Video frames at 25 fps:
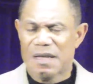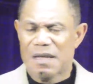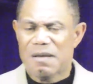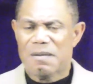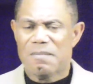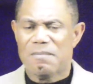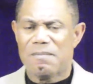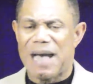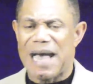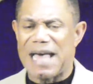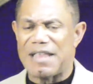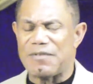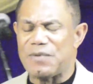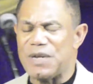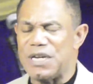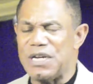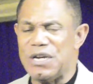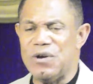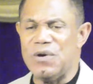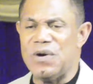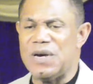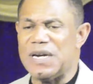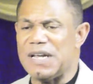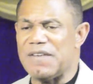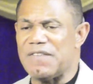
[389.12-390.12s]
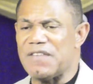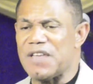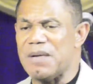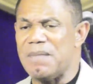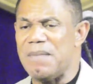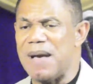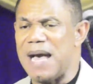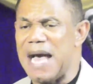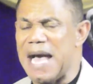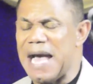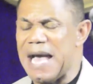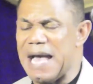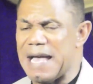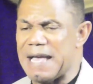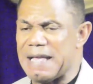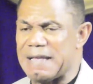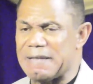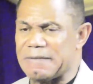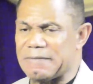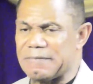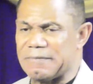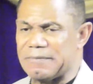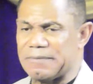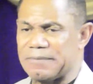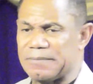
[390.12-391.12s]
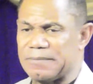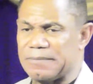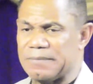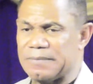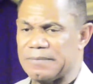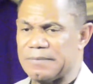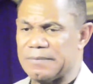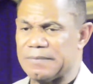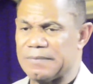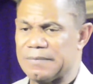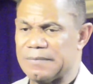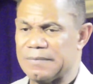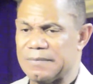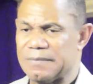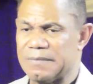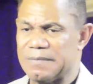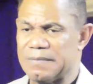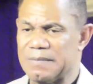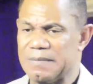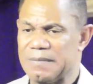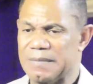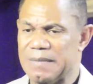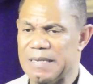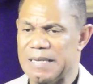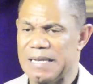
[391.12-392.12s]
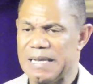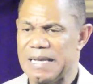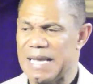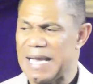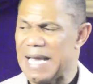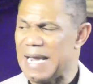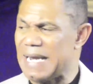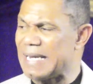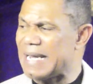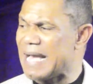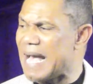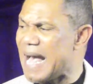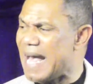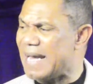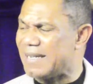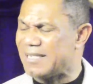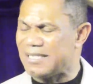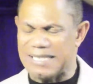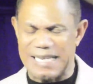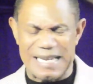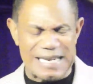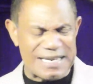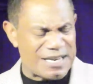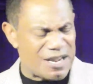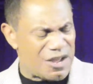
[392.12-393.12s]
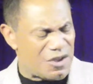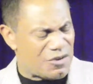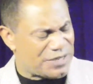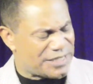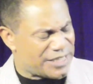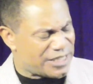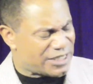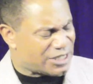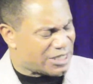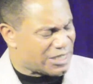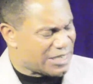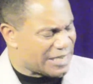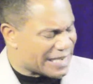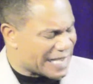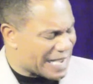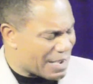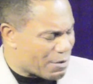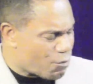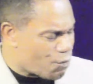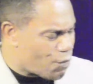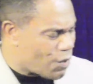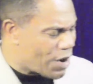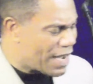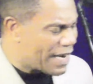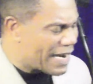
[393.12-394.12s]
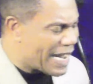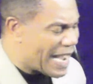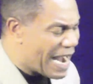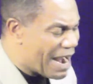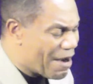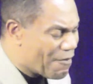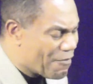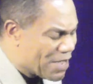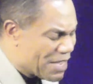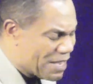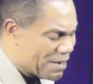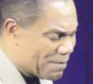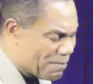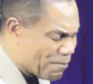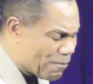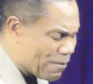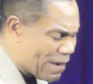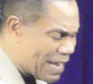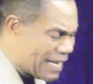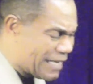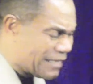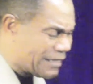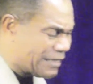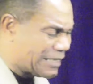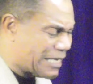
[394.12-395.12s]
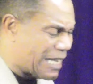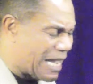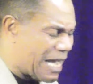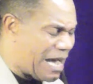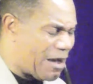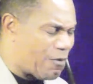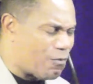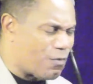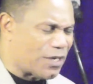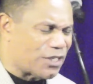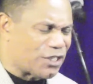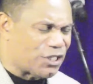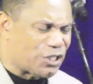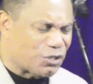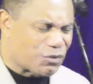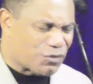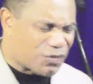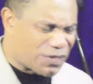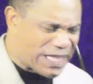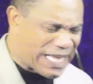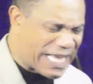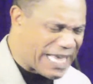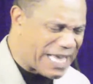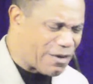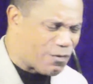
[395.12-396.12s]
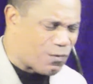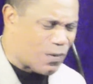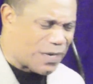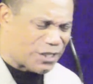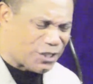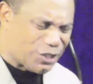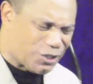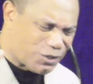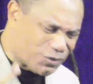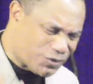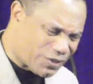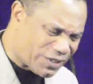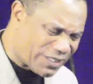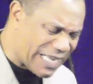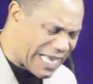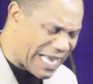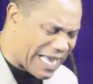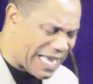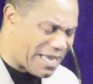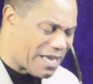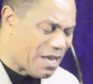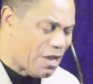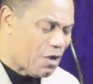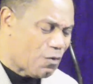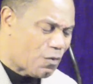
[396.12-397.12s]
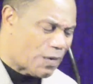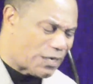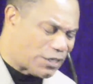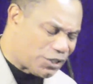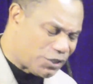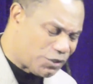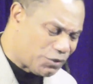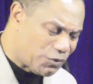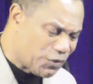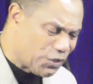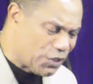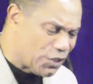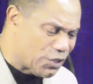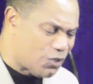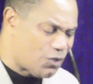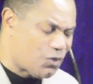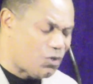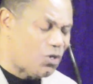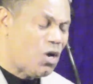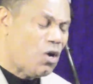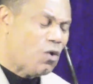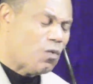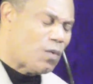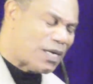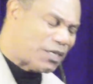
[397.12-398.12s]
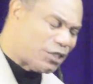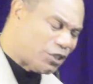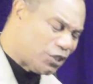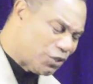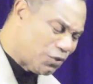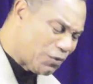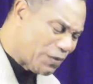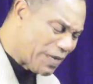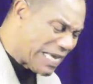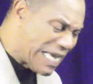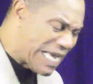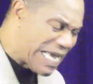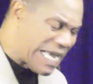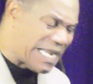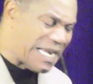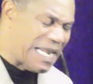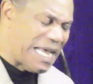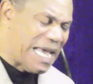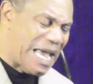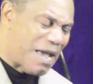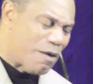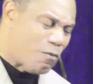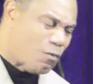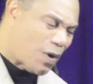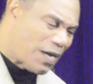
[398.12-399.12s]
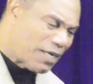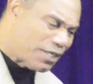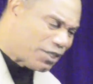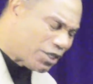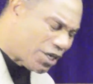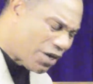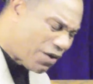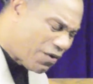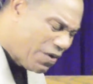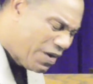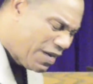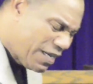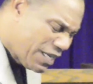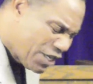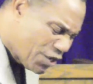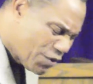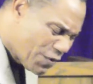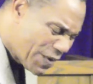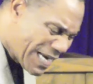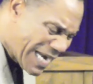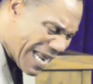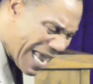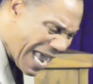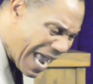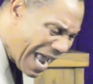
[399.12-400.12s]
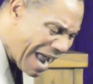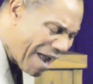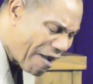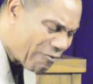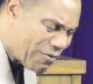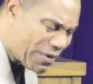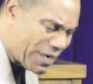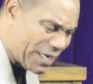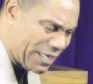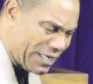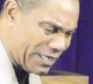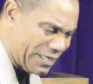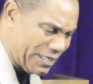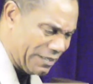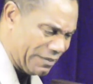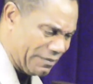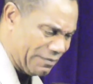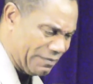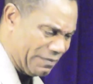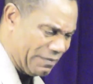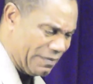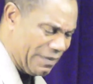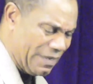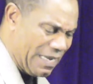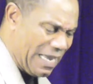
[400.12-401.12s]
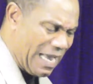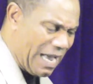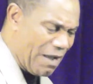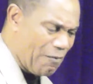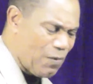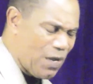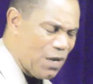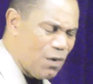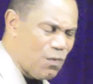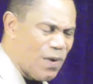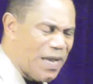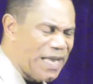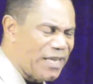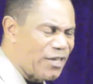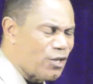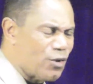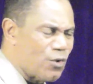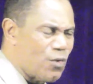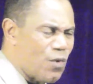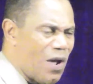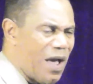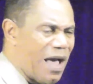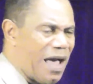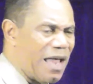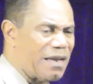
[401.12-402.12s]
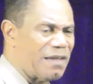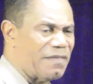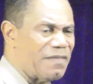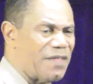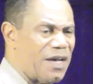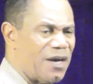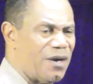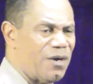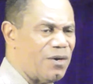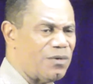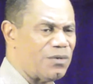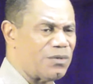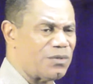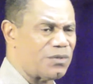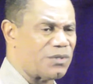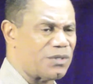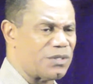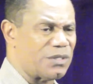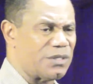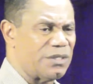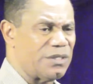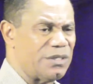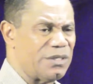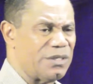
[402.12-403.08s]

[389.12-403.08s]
by the renewing of your mind. And God said, don't just look at one area, praise God. What you think, what you say, what you do, what you eat, and what you inherit. And we went through all of those.